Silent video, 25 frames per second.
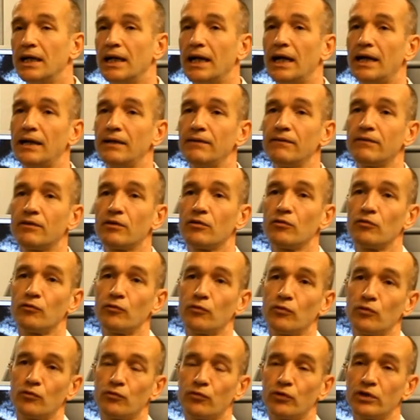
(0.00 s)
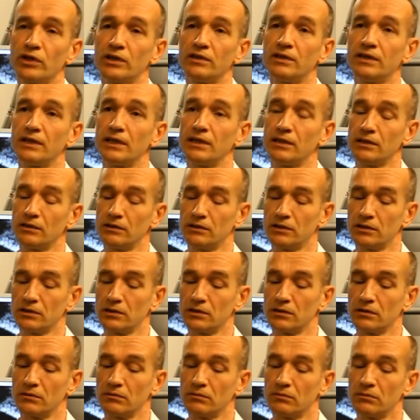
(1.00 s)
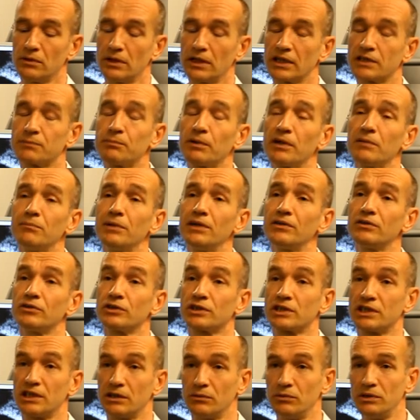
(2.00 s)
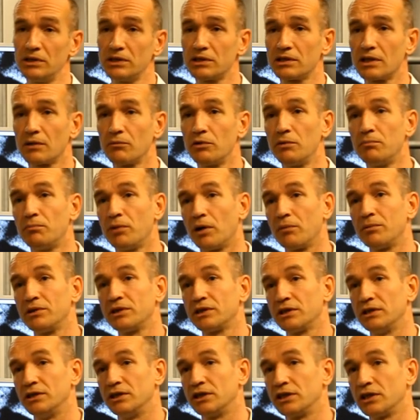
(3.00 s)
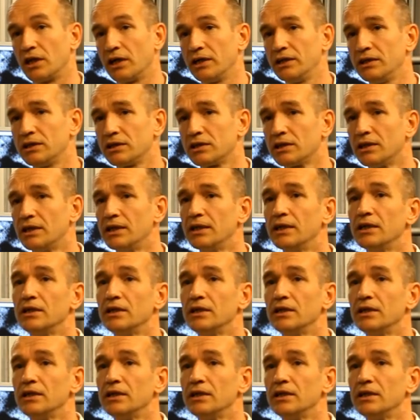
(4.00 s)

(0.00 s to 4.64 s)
And for the experimental series that we published in Science,